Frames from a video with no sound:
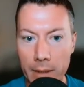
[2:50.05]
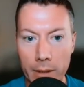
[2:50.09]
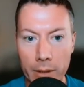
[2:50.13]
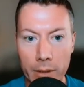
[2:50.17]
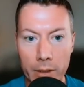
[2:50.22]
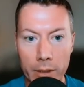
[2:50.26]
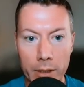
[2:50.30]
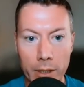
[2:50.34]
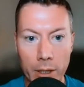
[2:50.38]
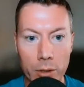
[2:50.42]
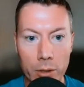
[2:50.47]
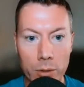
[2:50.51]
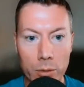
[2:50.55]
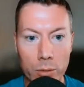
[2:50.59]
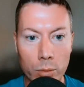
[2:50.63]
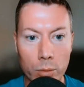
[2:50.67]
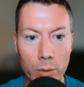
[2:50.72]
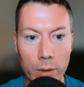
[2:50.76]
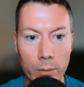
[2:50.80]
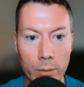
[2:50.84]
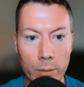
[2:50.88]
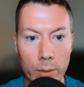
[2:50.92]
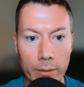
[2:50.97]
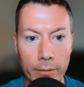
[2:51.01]
You know,
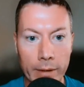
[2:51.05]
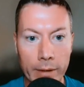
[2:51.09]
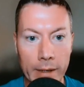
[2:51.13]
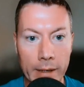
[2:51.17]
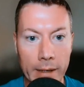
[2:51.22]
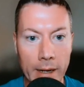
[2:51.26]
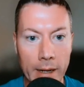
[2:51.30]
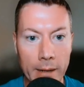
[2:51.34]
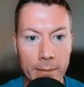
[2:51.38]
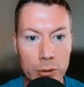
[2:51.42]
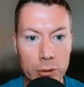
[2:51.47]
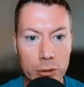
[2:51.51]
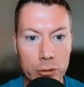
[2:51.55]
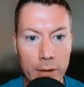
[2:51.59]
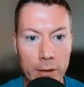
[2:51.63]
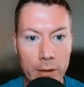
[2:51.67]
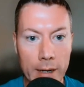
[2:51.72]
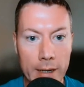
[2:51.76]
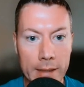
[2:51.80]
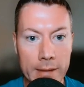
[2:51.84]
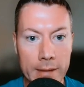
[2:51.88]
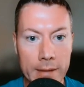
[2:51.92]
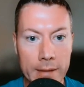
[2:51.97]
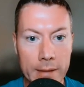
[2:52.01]
we're in an
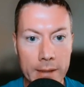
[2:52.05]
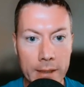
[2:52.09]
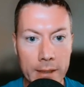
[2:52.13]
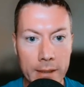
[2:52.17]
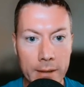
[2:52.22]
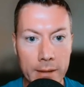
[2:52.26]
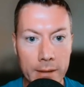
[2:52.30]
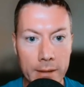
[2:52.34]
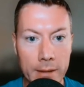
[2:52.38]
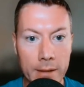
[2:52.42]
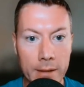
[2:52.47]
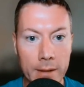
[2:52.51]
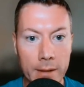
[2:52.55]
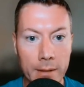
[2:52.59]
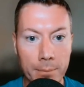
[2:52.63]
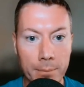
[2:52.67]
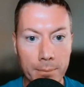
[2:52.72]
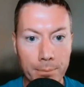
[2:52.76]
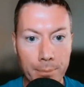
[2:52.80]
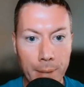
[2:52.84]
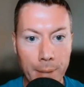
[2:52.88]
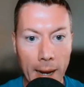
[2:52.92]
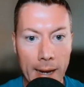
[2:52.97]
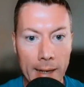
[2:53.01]
uptrend.
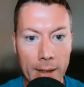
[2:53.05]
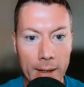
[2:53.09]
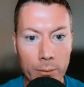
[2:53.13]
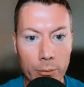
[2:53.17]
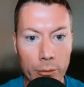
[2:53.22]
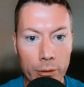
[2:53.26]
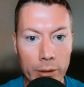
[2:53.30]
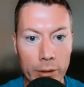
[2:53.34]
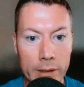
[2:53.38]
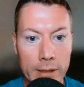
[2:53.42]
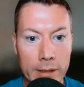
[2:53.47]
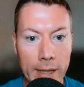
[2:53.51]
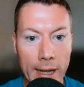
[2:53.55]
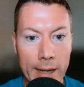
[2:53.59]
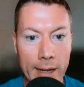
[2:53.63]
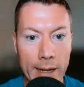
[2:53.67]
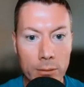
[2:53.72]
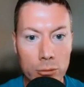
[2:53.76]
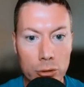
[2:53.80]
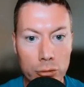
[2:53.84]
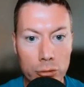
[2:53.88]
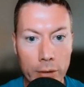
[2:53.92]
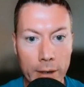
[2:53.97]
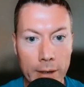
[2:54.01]
Bang, we're in a
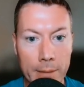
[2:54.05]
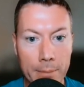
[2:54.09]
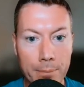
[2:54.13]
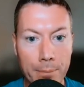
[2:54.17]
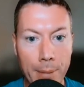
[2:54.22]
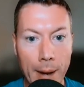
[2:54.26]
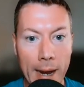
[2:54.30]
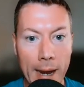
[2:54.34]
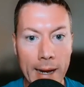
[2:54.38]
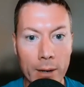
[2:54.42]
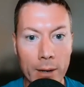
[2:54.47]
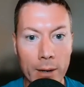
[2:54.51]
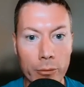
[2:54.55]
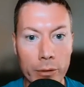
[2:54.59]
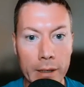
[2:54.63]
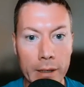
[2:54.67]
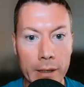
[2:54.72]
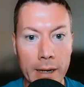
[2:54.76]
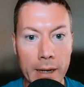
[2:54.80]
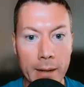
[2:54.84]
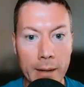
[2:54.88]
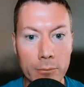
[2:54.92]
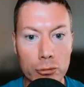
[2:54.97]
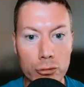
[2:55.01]
downtrend, bang, we're
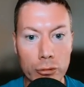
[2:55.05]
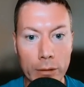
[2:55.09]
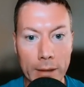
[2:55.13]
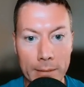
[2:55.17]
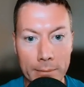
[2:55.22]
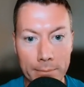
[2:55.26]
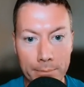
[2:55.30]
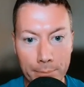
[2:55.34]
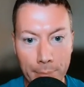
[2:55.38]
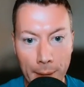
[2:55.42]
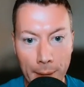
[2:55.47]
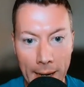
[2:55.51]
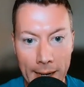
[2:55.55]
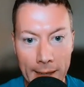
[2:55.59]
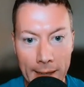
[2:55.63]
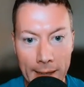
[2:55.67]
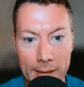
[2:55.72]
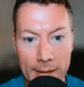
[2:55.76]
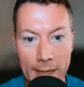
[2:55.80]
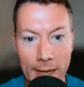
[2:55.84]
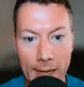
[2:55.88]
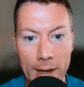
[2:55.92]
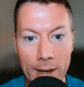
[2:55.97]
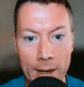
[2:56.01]
in an uptrend,
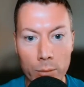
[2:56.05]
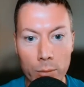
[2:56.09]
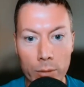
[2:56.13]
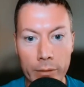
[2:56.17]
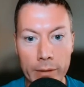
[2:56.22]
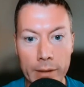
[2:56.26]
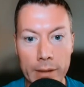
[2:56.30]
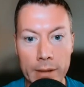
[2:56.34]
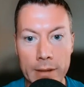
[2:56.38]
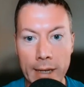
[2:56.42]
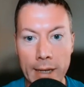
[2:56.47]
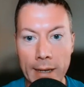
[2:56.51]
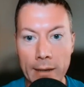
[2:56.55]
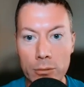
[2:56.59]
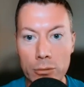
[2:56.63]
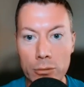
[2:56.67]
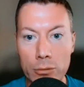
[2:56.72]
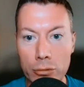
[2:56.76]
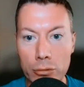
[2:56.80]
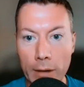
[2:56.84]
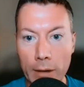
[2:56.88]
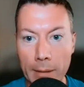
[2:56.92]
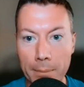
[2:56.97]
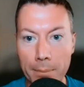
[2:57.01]
bang, down, we're in a
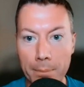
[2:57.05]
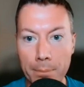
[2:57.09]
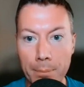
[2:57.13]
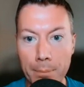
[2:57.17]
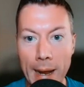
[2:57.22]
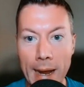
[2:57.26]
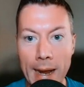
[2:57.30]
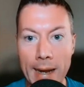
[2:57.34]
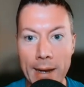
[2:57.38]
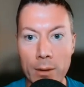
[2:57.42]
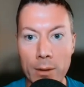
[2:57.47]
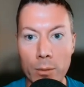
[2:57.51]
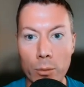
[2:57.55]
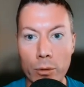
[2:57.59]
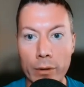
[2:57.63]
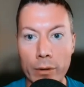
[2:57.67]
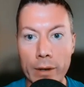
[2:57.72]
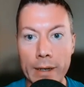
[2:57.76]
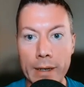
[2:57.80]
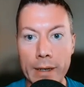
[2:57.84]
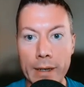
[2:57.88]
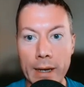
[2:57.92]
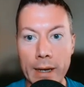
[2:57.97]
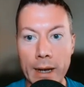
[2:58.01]
downtrend, bang, we're
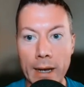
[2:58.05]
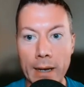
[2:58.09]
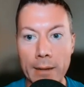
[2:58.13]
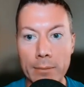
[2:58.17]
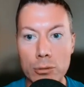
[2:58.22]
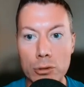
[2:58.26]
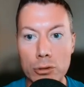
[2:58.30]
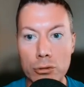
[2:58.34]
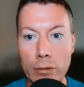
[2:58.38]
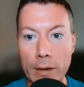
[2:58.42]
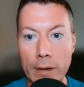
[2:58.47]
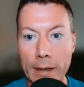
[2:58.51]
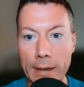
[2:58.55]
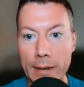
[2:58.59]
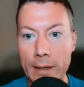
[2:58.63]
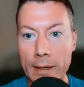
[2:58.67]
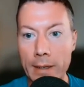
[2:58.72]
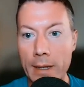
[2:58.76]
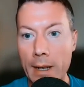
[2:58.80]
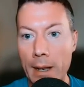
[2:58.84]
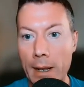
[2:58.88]
in an uptrend,